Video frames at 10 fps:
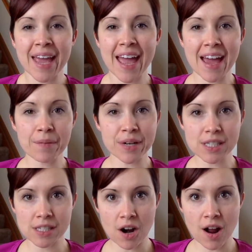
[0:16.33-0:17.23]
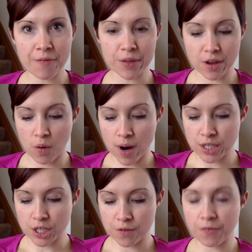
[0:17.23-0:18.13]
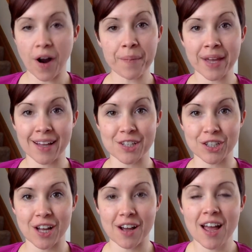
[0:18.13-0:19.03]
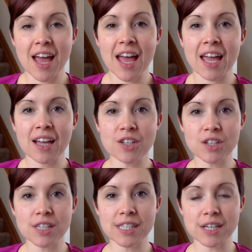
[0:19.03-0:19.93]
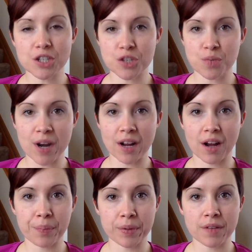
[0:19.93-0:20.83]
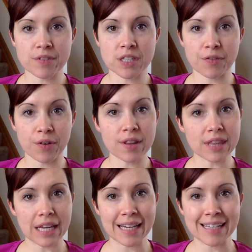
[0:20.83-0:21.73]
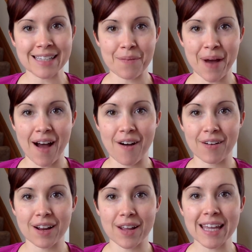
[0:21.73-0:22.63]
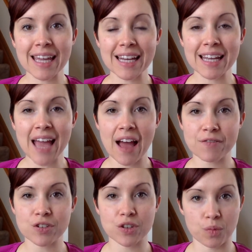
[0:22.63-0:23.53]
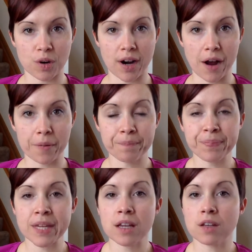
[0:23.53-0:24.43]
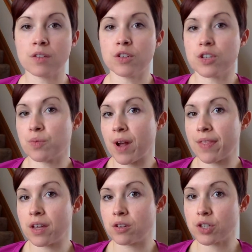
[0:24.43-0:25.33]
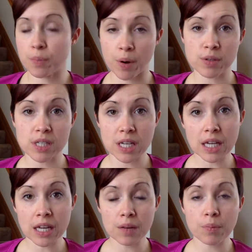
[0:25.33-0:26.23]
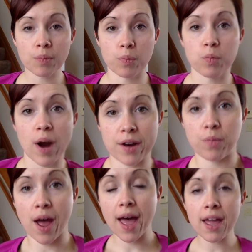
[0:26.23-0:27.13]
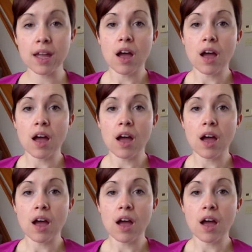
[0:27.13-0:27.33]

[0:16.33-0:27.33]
And I'm going to start off with a question from Angela. Angela says she's read a couple of different things about eating after your workout. She's read that you're supposed to eat right away,